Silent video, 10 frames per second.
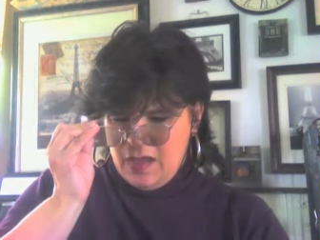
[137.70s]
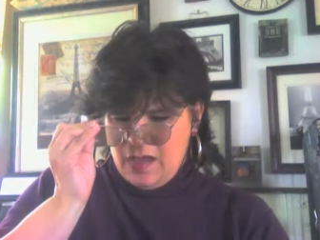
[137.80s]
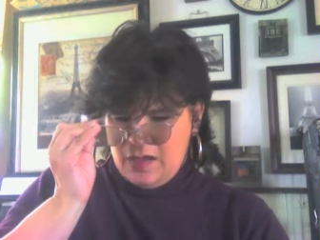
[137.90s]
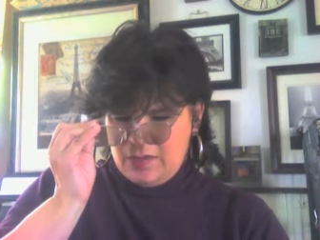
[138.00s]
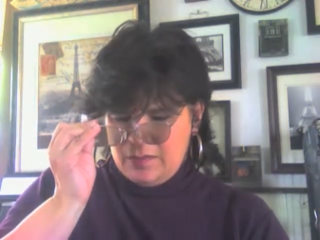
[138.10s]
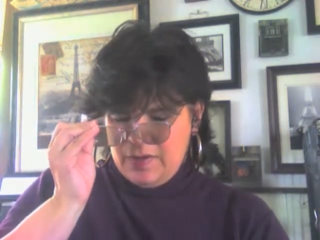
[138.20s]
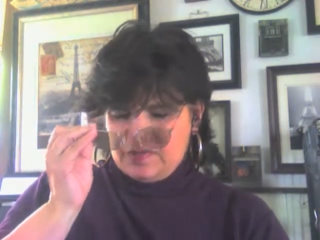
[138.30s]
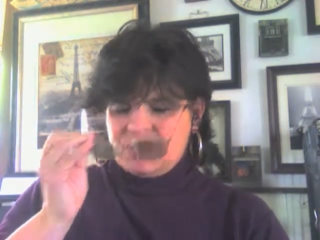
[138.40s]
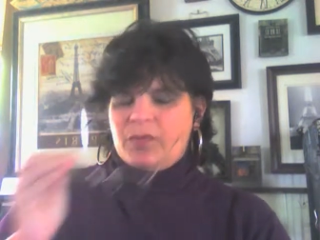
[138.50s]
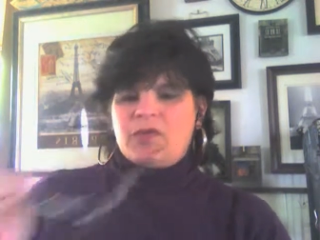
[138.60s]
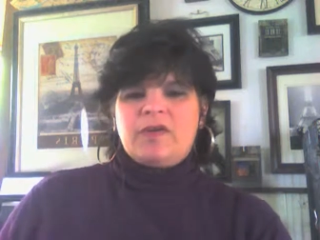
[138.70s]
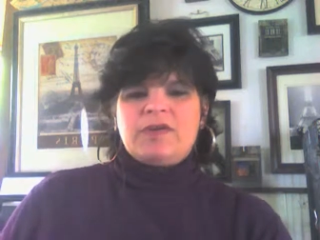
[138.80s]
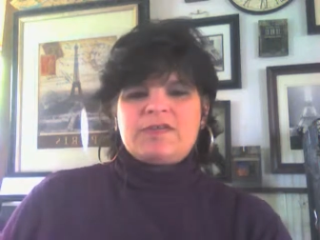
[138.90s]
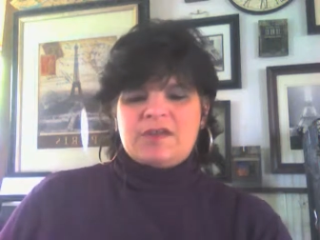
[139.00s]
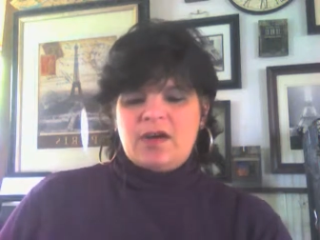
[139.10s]
Um, so we're going
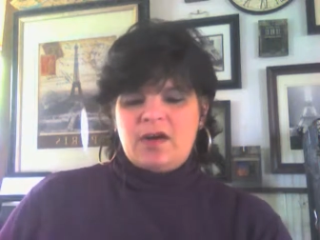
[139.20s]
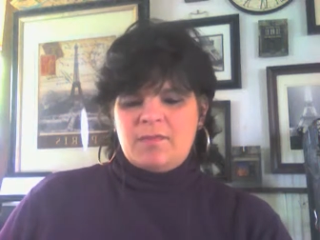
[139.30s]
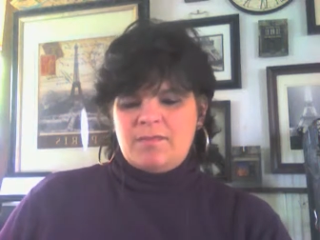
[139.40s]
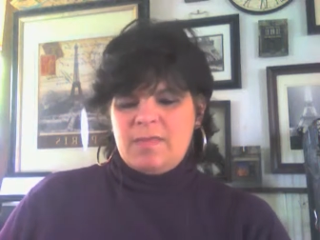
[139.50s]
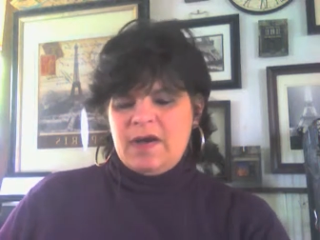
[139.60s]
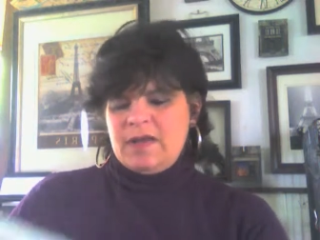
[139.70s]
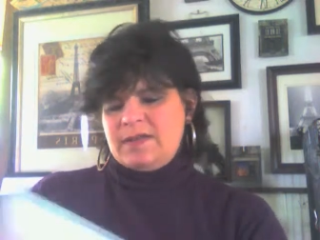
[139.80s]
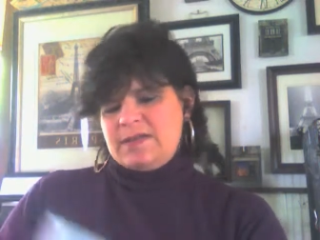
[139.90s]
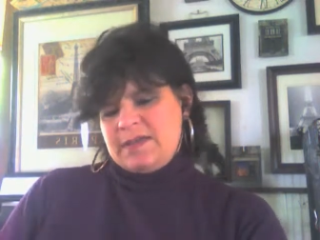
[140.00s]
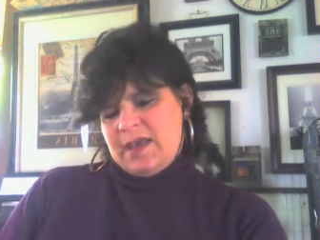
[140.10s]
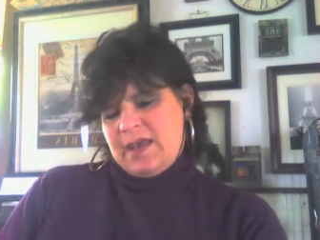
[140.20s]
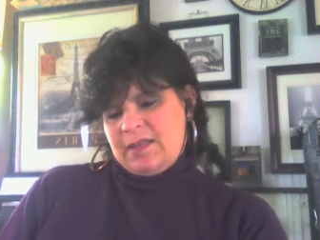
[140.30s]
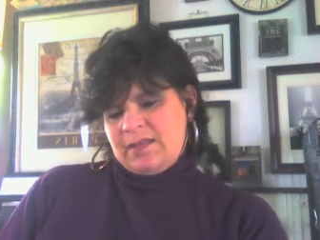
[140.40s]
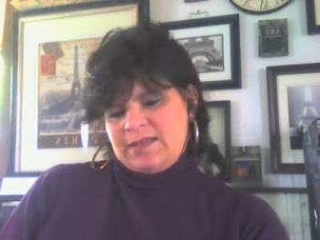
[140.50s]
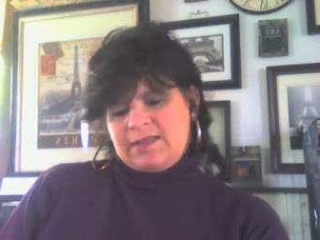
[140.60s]
to start
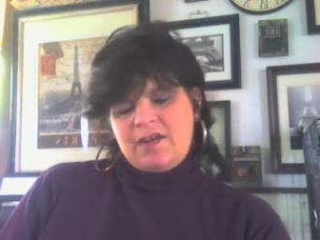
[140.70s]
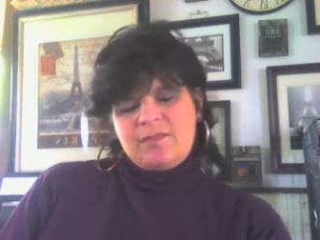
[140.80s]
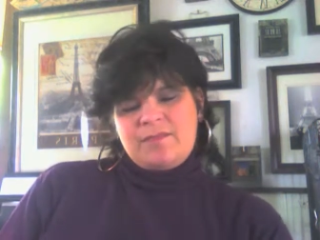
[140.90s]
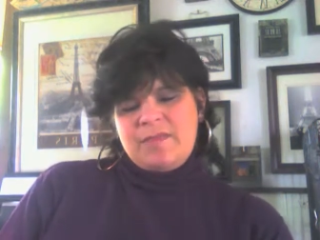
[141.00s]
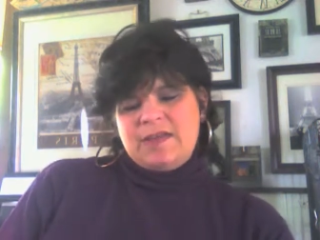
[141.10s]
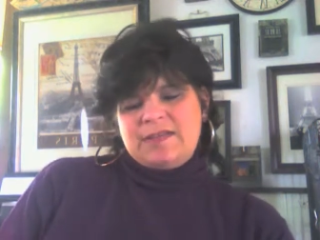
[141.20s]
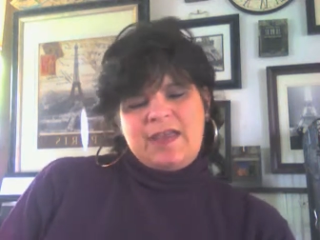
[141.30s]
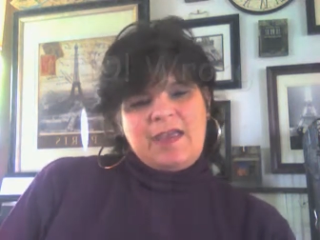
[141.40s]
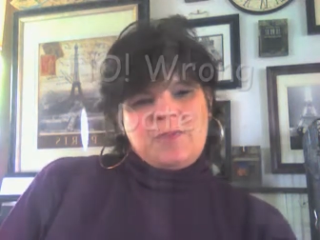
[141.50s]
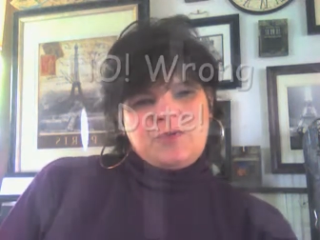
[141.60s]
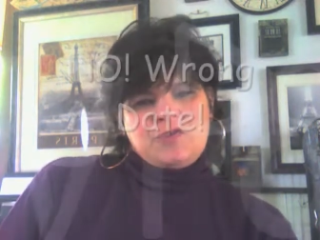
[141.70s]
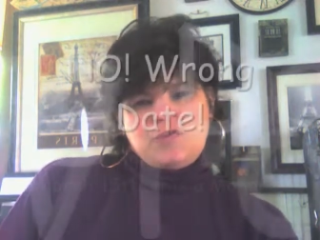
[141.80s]
Monday. Let's start Monday, April